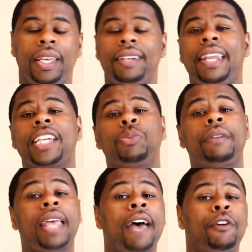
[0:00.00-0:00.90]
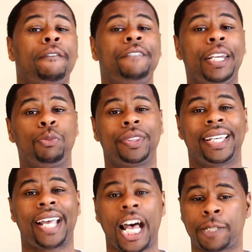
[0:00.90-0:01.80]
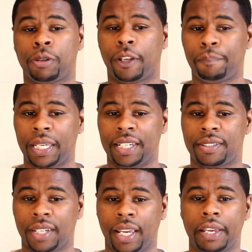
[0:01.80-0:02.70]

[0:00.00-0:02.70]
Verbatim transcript: Next, we have to have our feet with the gospel of peace.